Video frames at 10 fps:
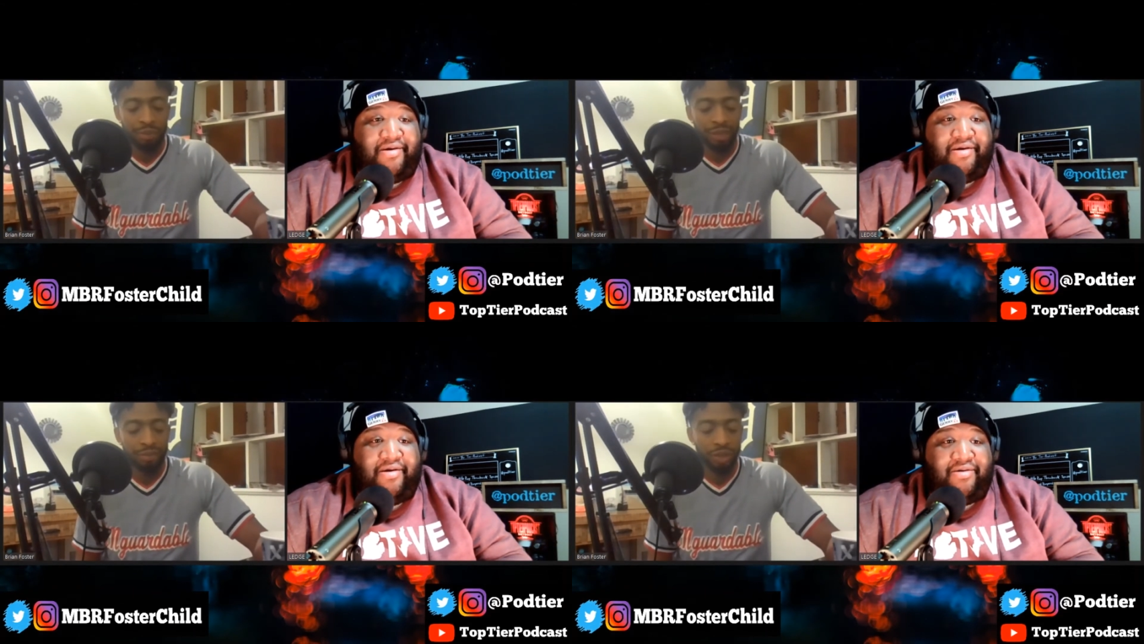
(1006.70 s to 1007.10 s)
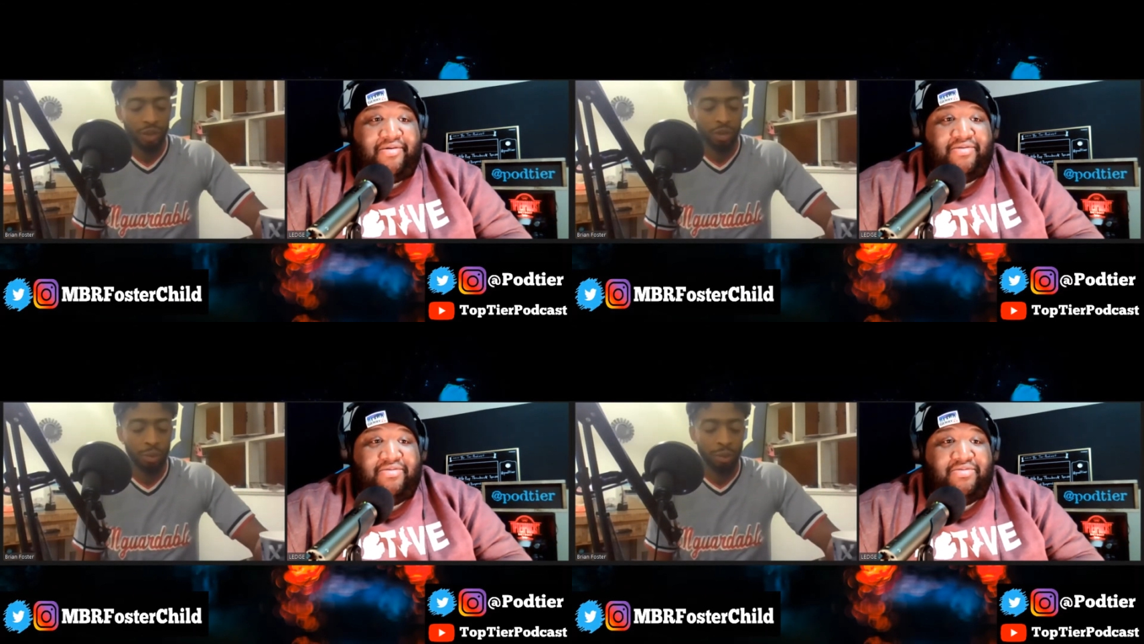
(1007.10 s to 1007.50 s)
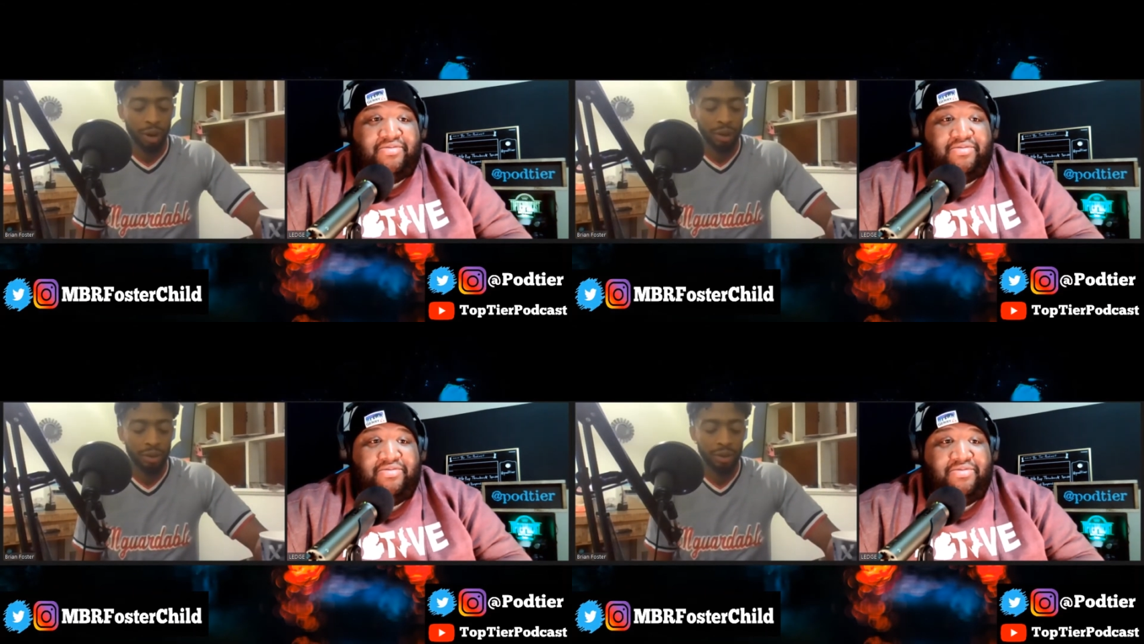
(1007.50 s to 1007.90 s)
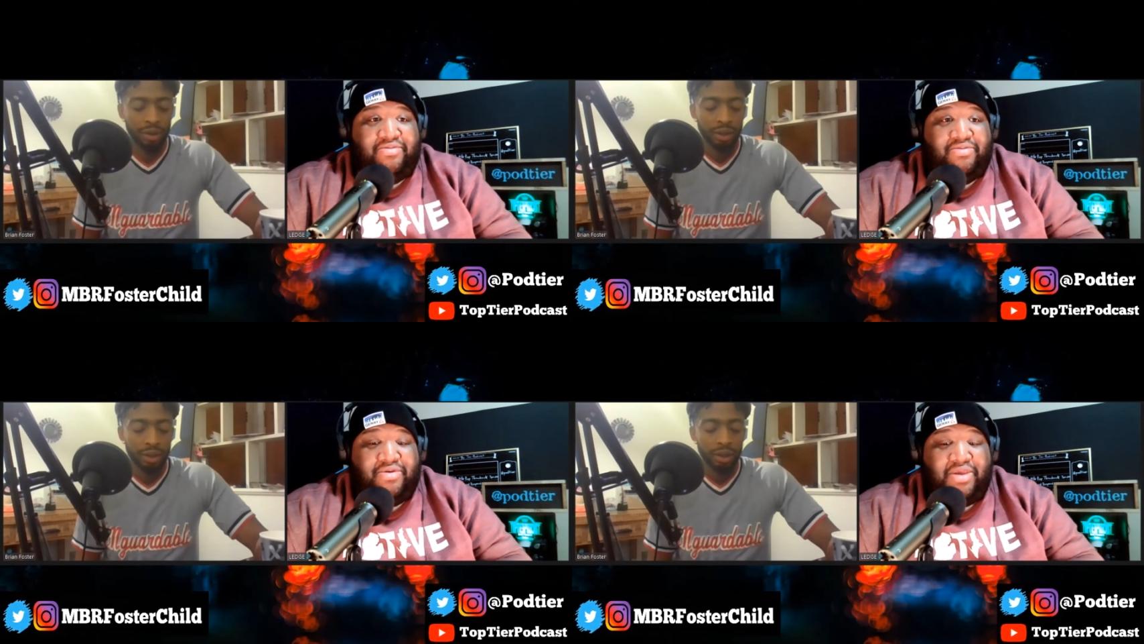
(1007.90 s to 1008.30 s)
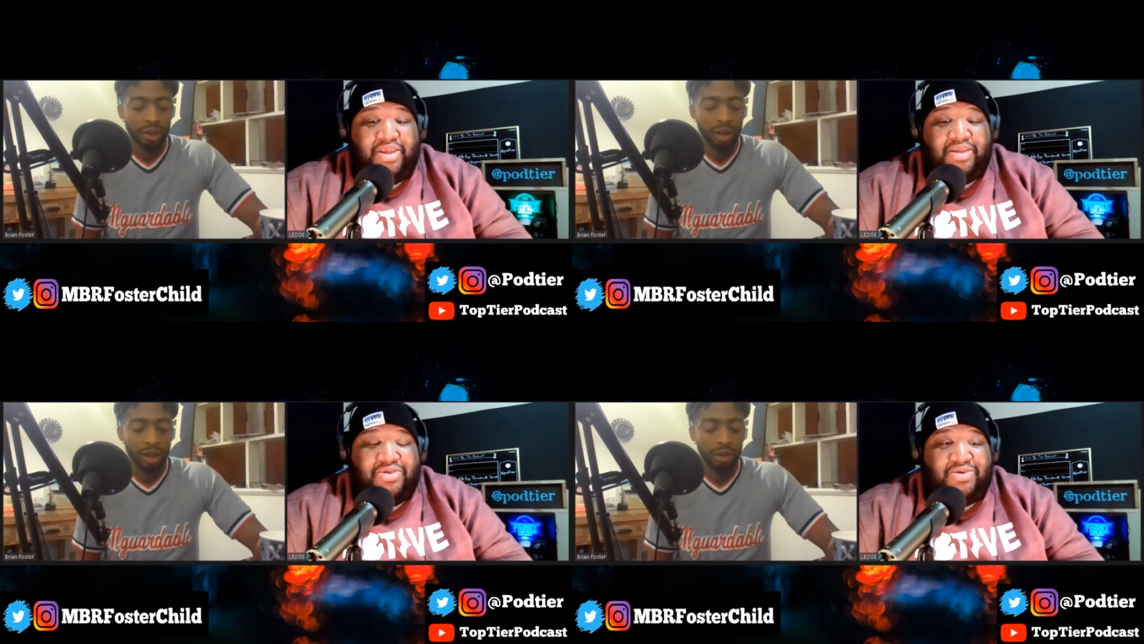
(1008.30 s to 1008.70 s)
Speaker 1: going with Butter.
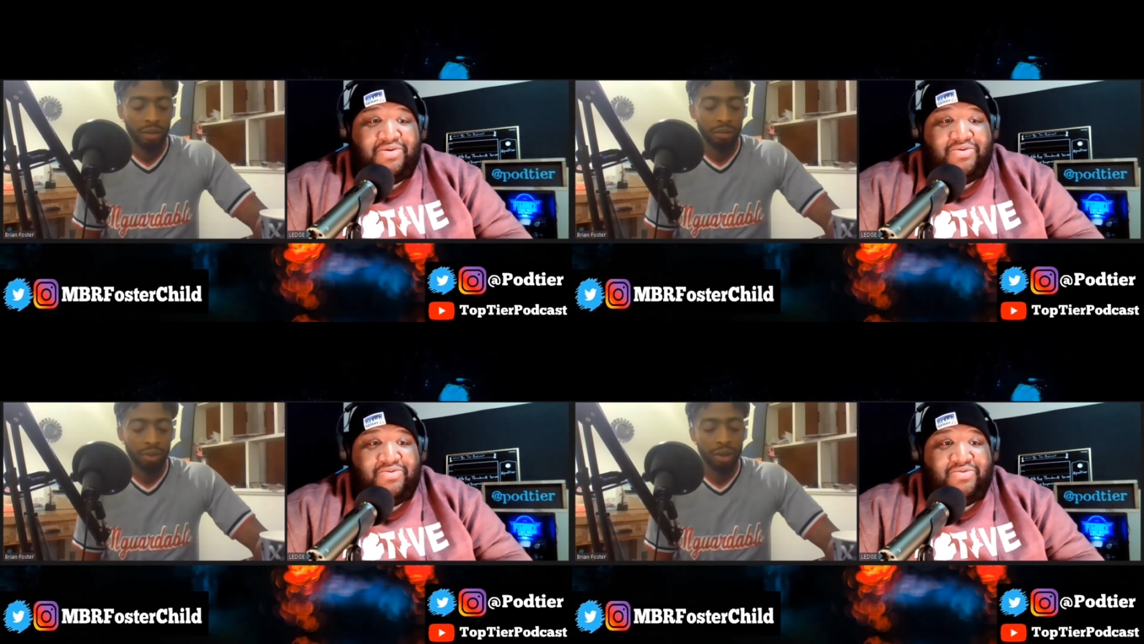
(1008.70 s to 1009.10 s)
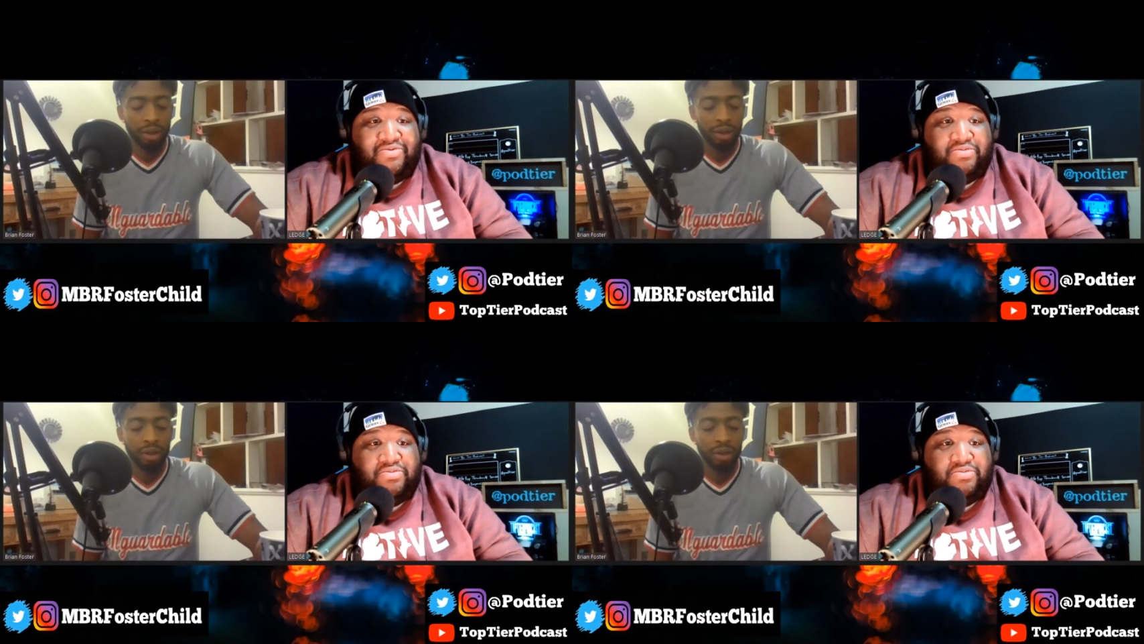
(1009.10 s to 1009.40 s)
But